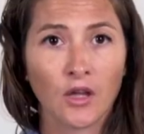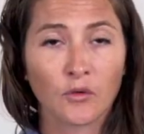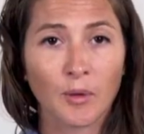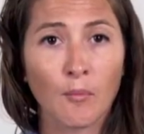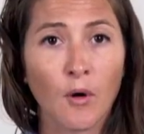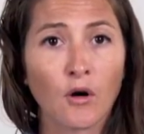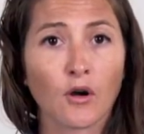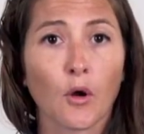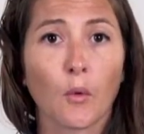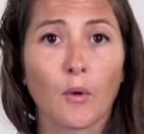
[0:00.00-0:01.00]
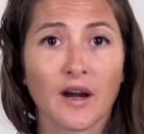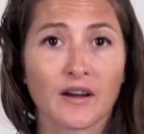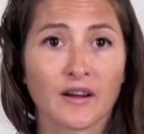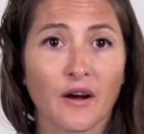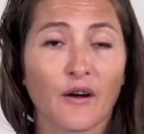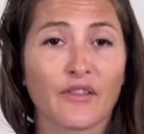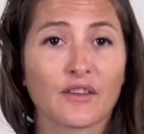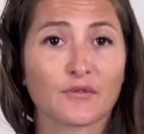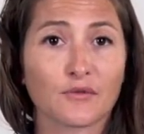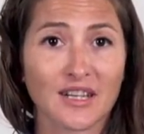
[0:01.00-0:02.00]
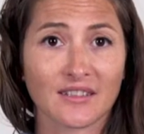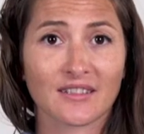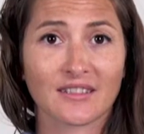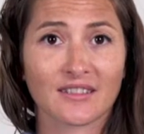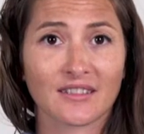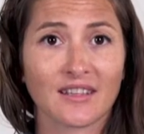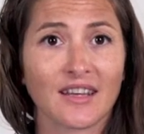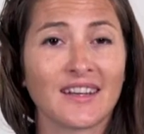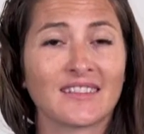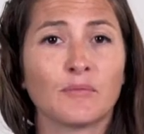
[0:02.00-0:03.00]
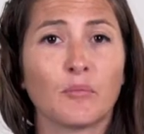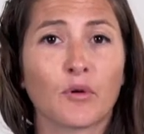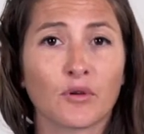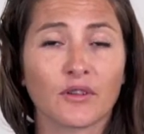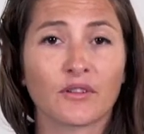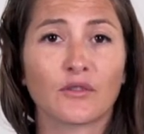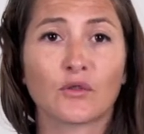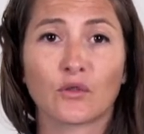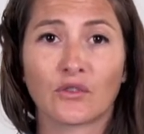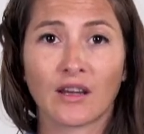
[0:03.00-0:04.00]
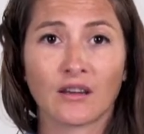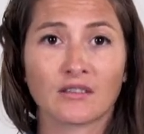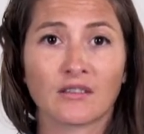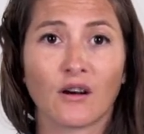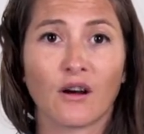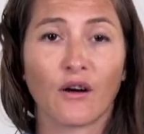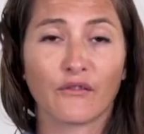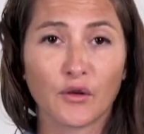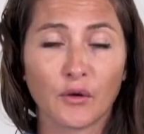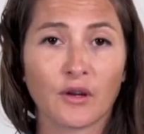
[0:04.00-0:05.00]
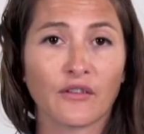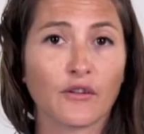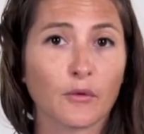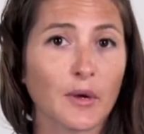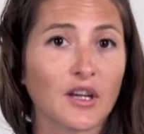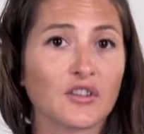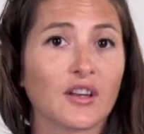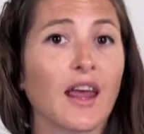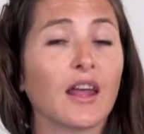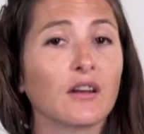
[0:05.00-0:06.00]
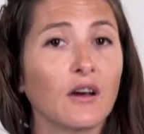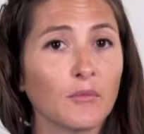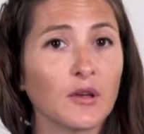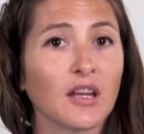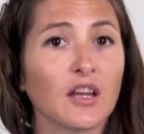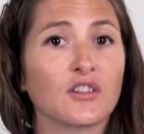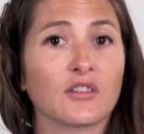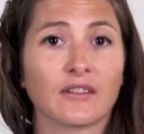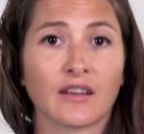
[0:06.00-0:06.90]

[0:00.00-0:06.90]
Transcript: To be more aware of these risks, it is important to take stock of new information and communication